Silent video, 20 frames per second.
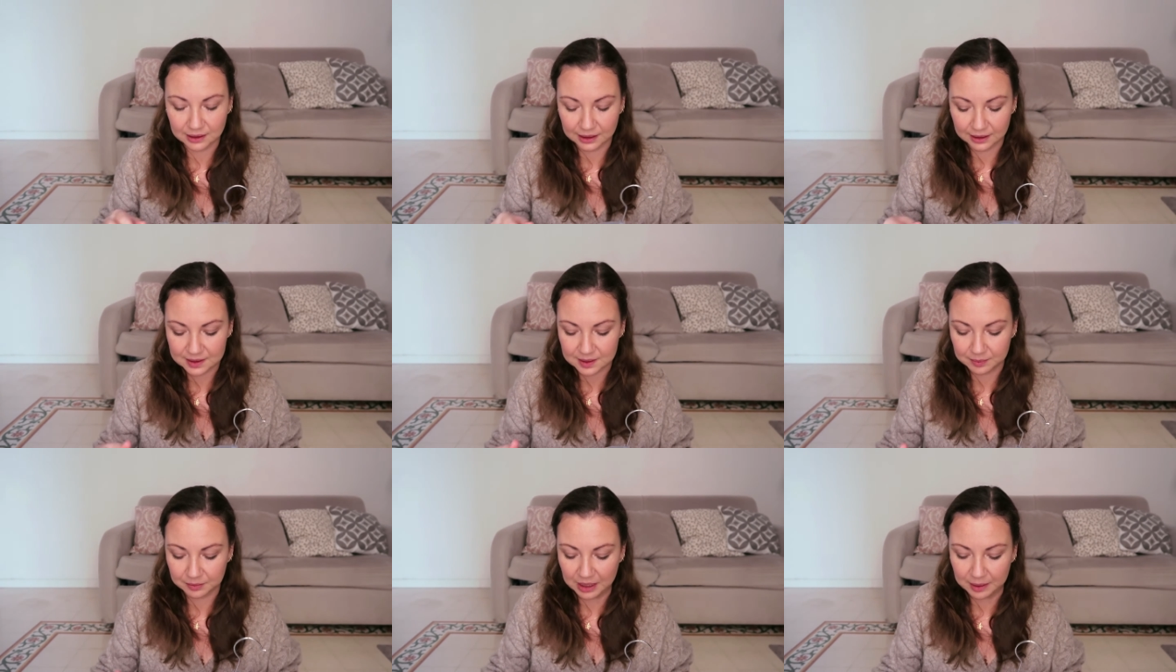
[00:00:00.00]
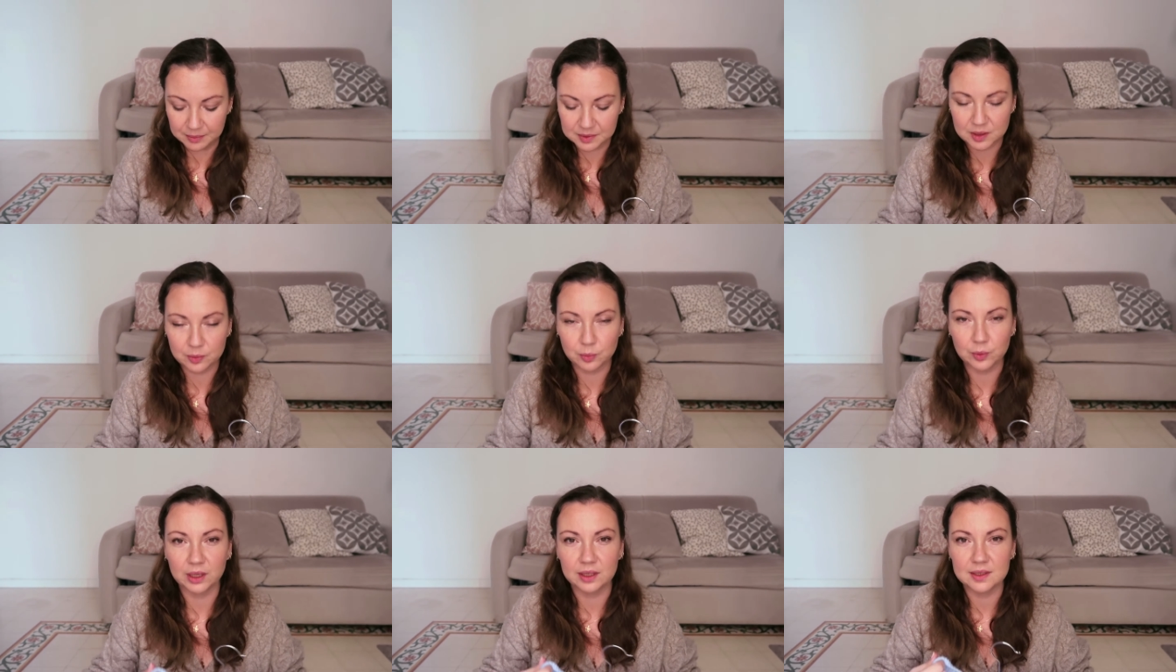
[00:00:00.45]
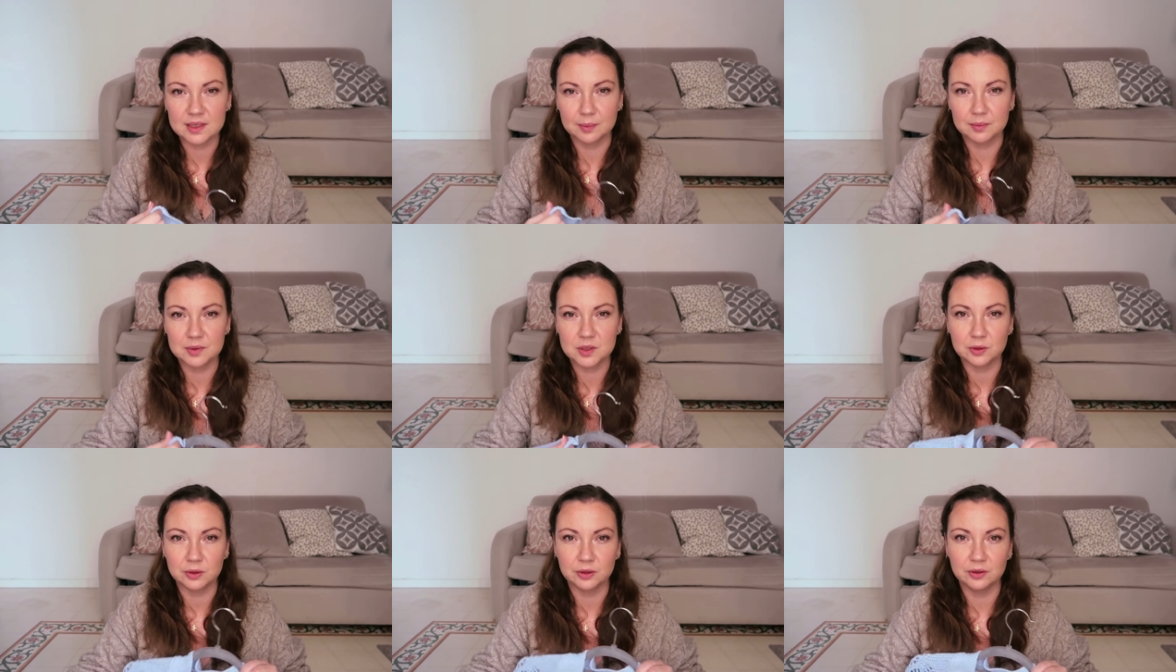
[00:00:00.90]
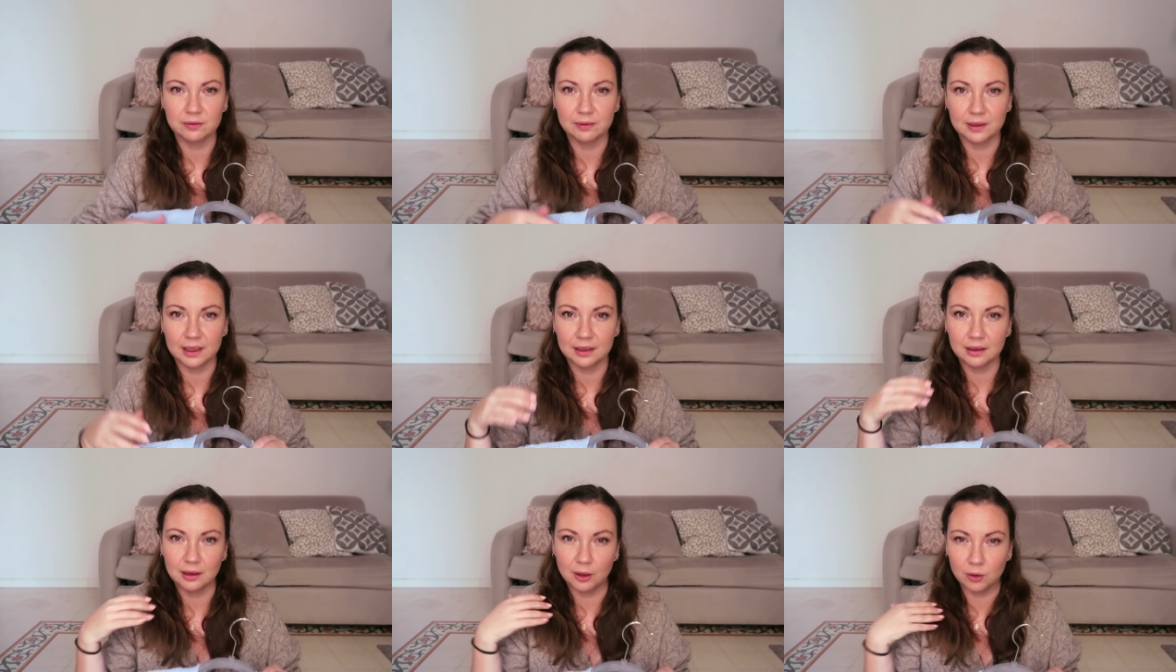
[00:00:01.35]
Like sometimes I wear some sort of
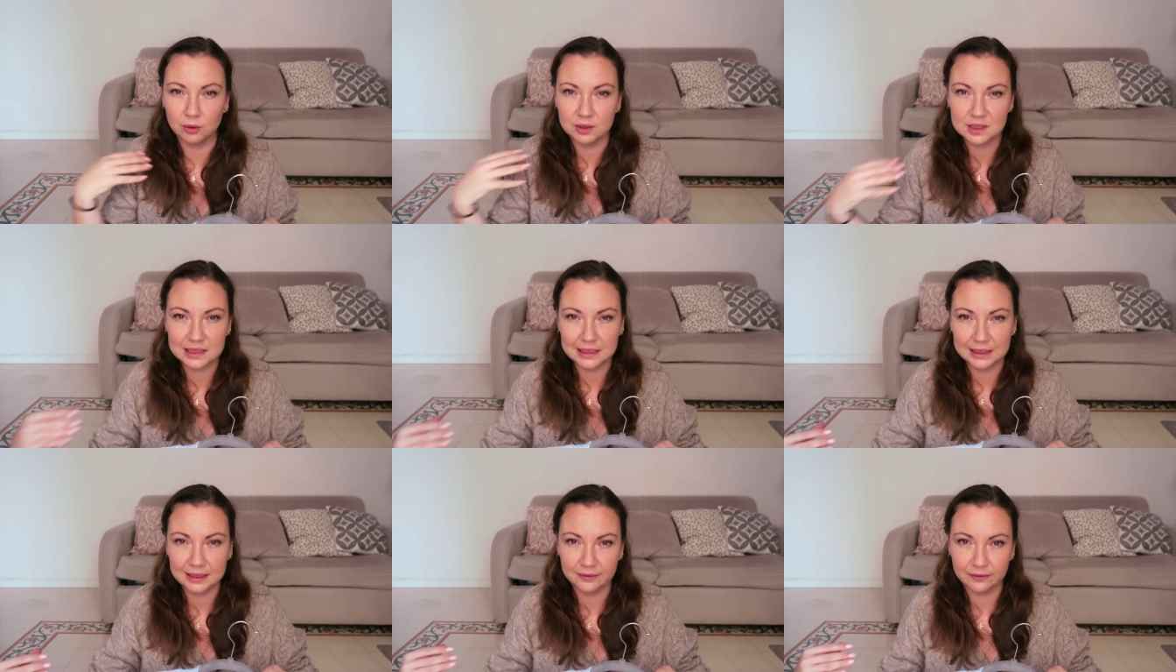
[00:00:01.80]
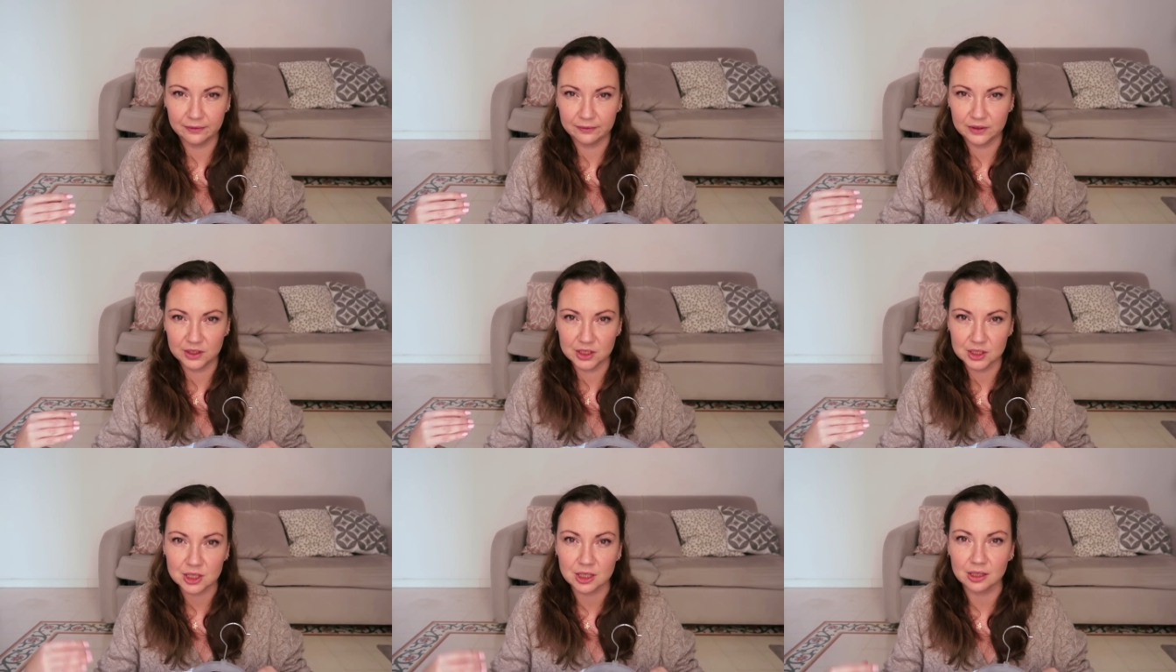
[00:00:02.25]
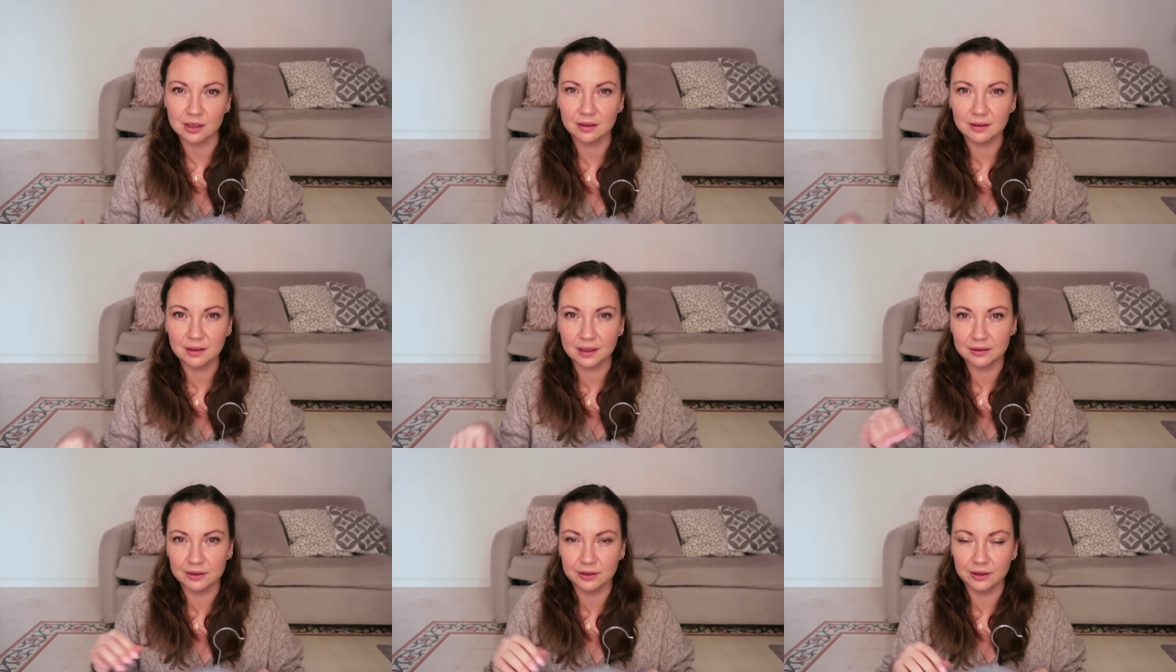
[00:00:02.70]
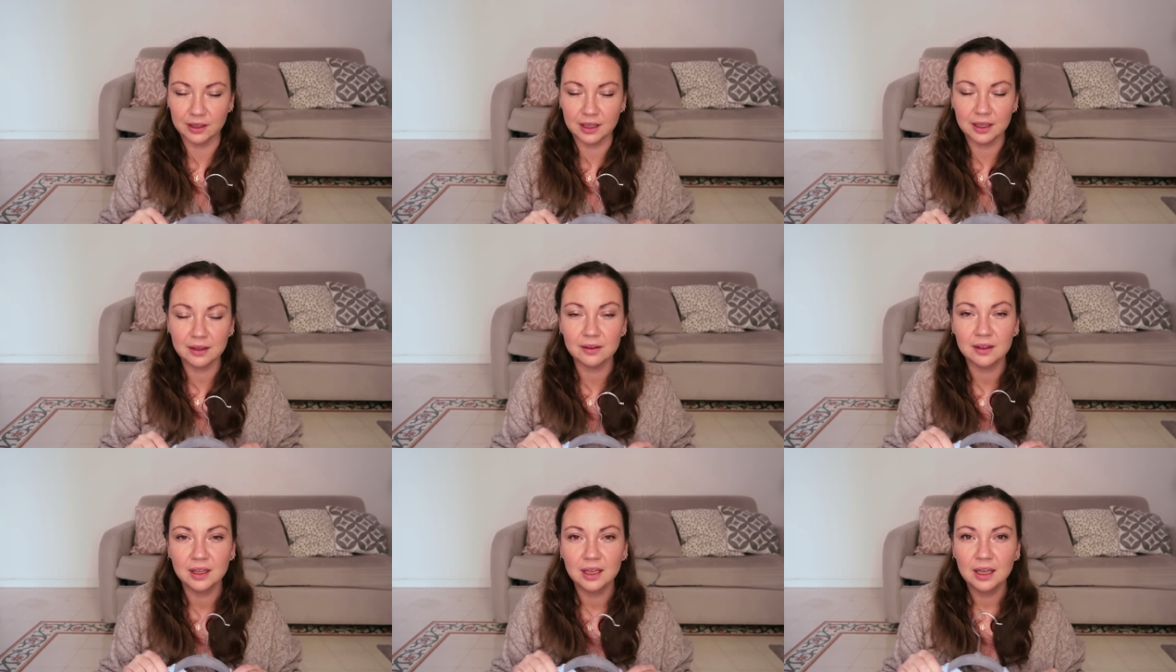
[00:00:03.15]
like long sleeve t-shirt
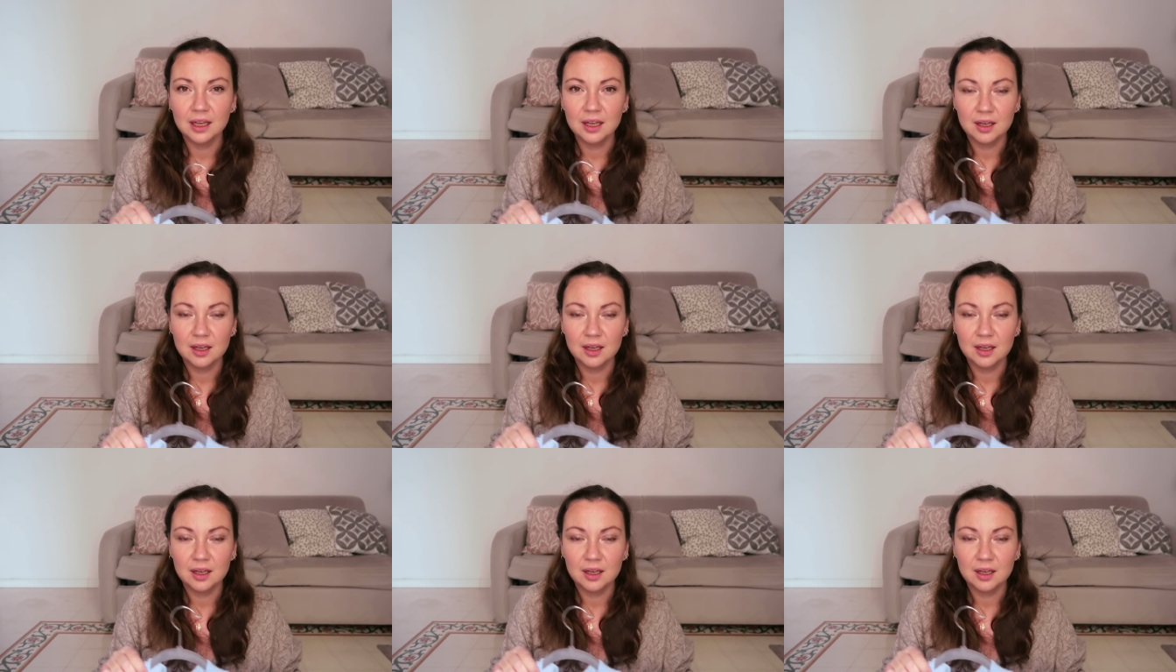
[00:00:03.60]
underneath,